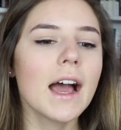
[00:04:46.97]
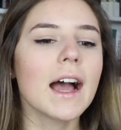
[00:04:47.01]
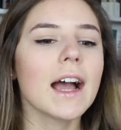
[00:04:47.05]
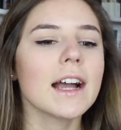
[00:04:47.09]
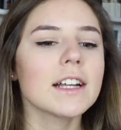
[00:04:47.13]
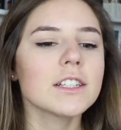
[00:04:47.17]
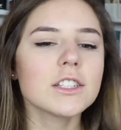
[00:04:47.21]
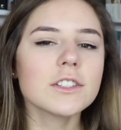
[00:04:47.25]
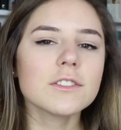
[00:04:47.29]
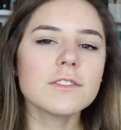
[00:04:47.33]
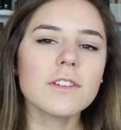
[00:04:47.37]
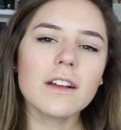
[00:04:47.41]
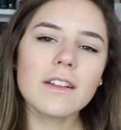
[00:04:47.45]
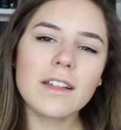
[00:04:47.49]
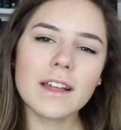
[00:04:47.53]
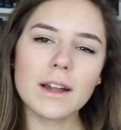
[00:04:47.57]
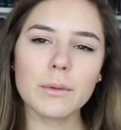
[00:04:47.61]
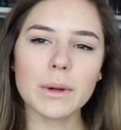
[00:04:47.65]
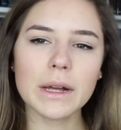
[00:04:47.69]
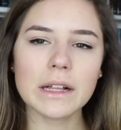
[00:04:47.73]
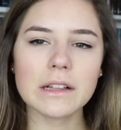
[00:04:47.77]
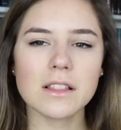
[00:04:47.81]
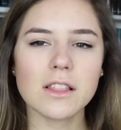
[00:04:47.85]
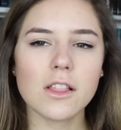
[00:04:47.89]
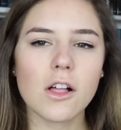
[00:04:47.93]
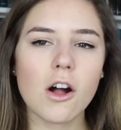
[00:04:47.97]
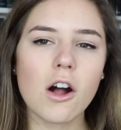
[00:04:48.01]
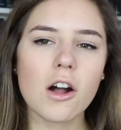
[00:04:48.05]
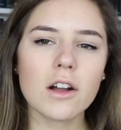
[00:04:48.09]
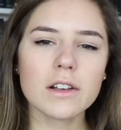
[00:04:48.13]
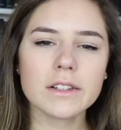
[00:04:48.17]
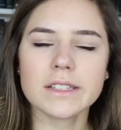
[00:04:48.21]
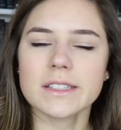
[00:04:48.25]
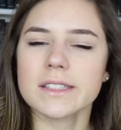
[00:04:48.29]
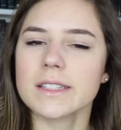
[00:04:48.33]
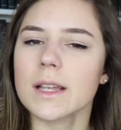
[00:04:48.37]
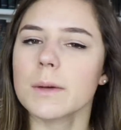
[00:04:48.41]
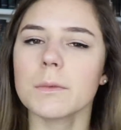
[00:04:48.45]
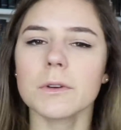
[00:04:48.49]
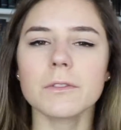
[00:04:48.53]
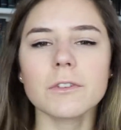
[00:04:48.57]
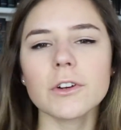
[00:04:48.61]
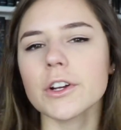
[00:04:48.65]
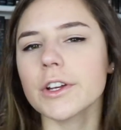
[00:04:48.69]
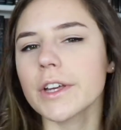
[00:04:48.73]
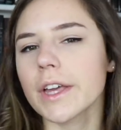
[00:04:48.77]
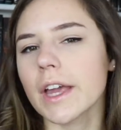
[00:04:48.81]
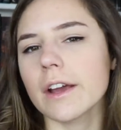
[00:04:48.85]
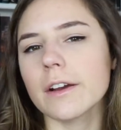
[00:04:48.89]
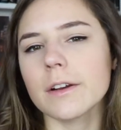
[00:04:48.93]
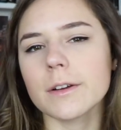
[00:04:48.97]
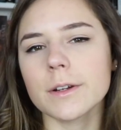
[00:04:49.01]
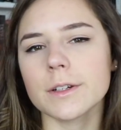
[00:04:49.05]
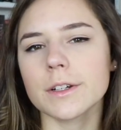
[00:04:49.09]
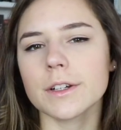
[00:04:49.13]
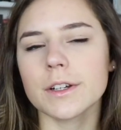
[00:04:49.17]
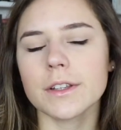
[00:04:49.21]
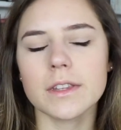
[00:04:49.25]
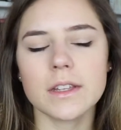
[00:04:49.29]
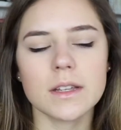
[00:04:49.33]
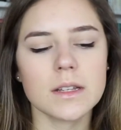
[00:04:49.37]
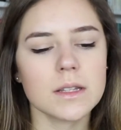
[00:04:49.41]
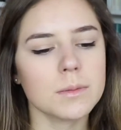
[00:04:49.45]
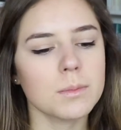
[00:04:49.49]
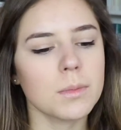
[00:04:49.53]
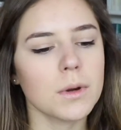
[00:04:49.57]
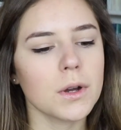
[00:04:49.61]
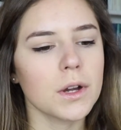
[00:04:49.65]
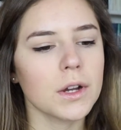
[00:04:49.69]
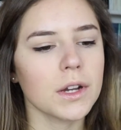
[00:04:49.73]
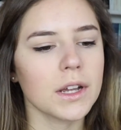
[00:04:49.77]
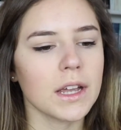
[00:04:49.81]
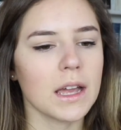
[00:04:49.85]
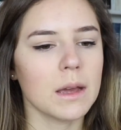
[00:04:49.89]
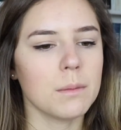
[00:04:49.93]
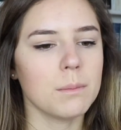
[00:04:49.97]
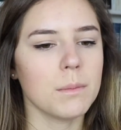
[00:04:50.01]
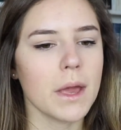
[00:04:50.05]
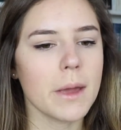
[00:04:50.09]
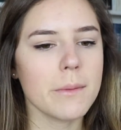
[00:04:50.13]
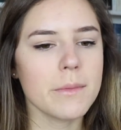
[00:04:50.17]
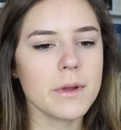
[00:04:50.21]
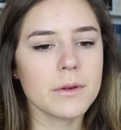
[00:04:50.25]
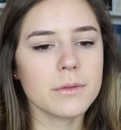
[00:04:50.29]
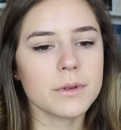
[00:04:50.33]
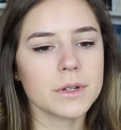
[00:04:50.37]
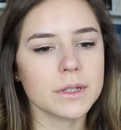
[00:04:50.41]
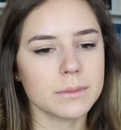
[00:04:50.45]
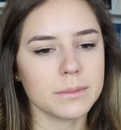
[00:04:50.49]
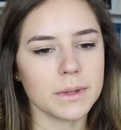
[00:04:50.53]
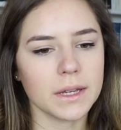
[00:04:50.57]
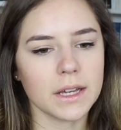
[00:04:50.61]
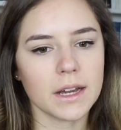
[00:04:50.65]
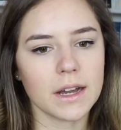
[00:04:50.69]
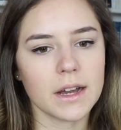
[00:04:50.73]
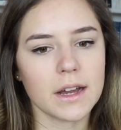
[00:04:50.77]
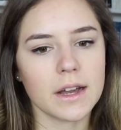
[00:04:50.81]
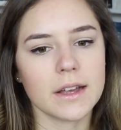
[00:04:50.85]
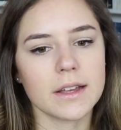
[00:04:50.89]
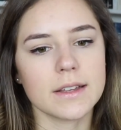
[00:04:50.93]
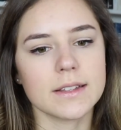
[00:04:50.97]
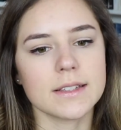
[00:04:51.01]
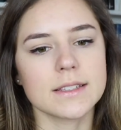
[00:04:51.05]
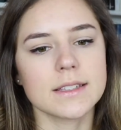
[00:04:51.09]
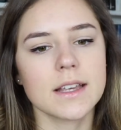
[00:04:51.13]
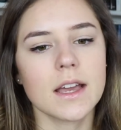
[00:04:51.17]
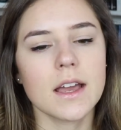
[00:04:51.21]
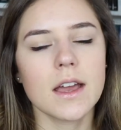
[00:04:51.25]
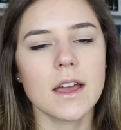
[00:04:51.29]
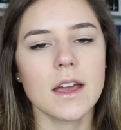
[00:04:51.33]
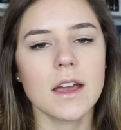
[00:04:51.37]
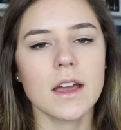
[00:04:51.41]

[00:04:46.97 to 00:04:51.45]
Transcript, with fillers: I just felt like we lost some of her character in this book, and maybe it was because